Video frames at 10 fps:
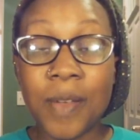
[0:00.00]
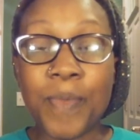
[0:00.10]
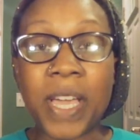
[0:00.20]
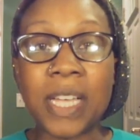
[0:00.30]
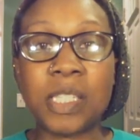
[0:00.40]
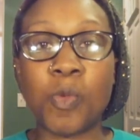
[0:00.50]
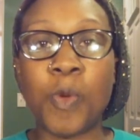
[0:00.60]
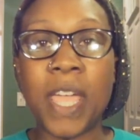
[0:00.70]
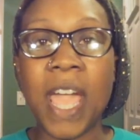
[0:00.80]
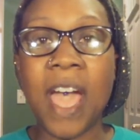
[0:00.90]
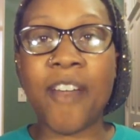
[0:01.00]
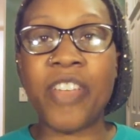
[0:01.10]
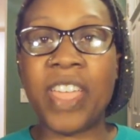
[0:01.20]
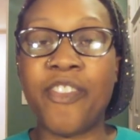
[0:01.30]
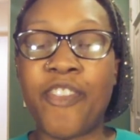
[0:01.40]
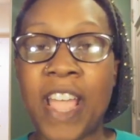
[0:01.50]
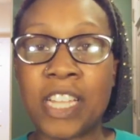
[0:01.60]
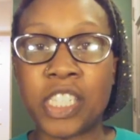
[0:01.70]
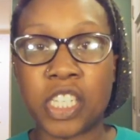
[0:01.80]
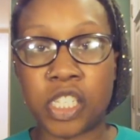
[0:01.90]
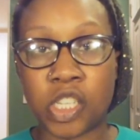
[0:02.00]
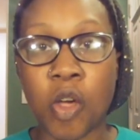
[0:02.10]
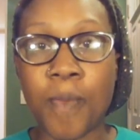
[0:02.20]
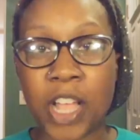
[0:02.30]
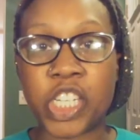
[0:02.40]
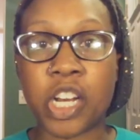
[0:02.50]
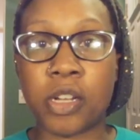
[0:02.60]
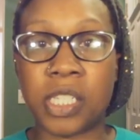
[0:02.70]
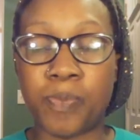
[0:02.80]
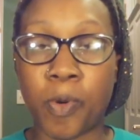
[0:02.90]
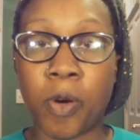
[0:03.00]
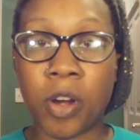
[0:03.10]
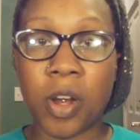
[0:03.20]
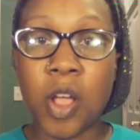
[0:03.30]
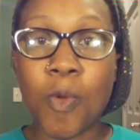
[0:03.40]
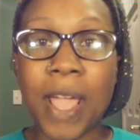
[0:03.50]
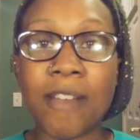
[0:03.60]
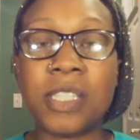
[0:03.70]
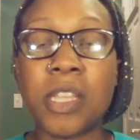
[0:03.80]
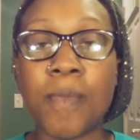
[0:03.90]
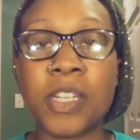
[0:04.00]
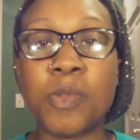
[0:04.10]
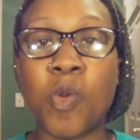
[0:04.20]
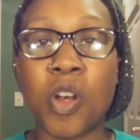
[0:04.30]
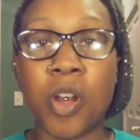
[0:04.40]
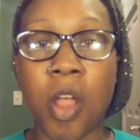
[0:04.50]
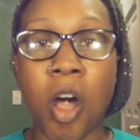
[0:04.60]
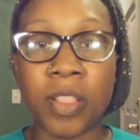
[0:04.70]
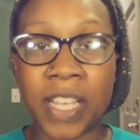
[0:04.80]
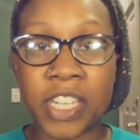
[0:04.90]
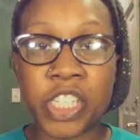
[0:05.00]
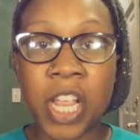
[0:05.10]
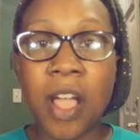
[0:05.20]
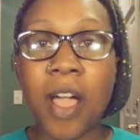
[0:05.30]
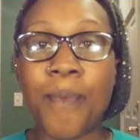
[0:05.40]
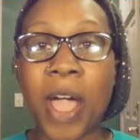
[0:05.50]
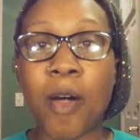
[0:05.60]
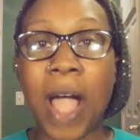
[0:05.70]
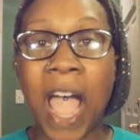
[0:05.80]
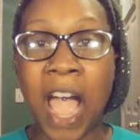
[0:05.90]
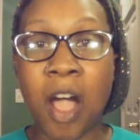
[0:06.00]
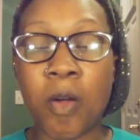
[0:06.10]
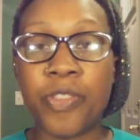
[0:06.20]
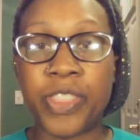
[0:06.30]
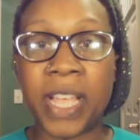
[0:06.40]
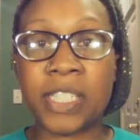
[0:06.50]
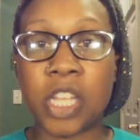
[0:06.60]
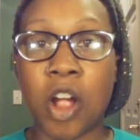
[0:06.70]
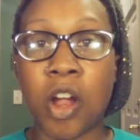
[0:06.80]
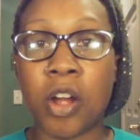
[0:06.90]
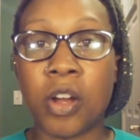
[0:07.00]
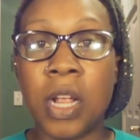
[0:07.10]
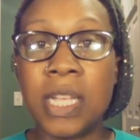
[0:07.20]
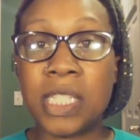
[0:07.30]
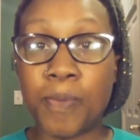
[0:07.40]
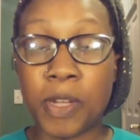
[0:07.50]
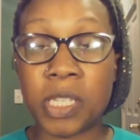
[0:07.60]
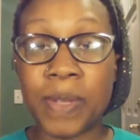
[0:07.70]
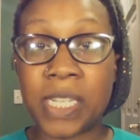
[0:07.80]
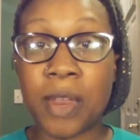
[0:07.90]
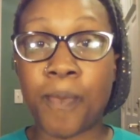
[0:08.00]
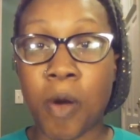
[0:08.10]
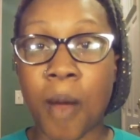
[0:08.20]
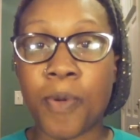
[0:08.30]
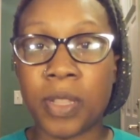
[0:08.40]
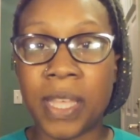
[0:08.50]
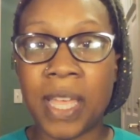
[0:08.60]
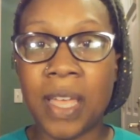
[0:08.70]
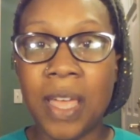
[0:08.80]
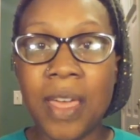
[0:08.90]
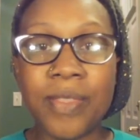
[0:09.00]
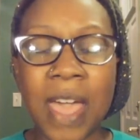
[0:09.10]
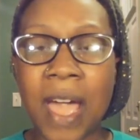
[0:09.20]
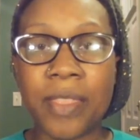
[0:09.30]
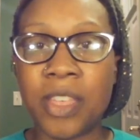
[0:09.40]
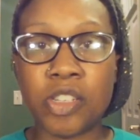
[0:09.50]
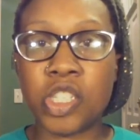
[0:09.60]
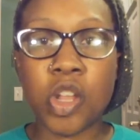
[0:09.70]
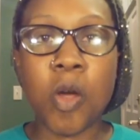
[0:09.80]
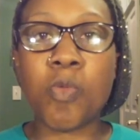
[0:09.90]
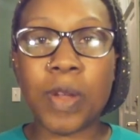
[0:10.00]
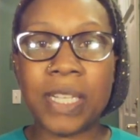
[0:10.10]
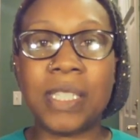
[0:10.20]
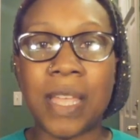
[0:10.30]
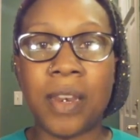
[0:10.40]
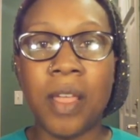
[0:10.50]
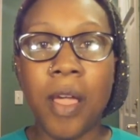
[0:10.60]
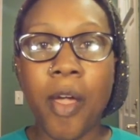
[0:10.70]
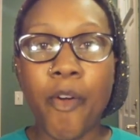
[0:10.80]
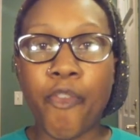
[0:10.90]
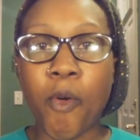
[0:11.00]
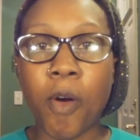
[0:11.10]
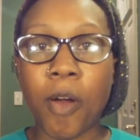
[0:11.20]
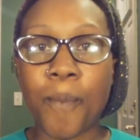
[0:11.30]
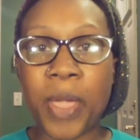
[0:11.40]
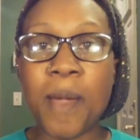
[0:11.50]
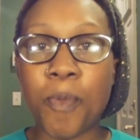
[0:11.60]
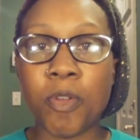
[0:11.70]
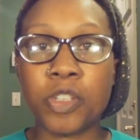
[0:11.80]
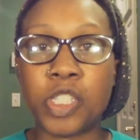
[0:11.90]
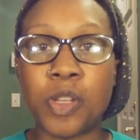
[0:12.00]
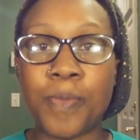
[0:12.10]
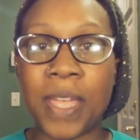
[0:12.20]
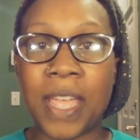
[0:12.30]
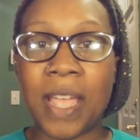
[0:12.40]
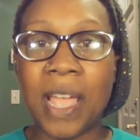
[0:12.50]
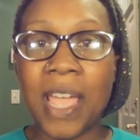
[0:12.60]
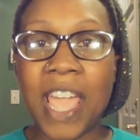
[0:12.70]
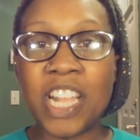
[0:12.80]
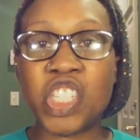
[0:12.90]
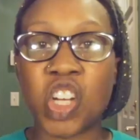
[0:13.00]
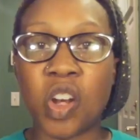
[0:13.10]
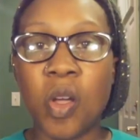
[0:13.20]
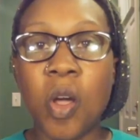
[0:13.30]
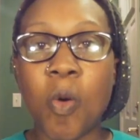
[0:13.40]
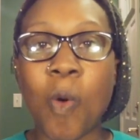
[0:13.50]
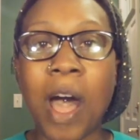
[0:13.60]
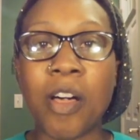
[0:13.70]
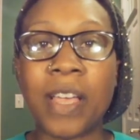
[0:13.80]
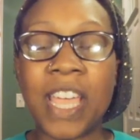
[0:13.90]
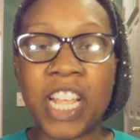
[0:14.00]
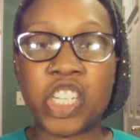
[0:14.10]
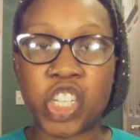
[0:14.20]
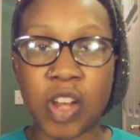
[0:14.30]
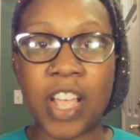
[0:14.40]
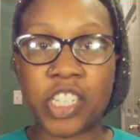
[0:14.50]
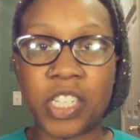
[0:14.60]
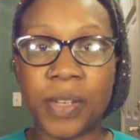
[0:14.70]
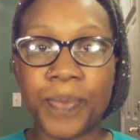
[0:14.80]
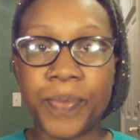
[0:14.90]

Because we have advanced so much in our sport. We have so much more knowledge about how things are supposed to be done properly that there's no reason for people to be injured while getting stretched.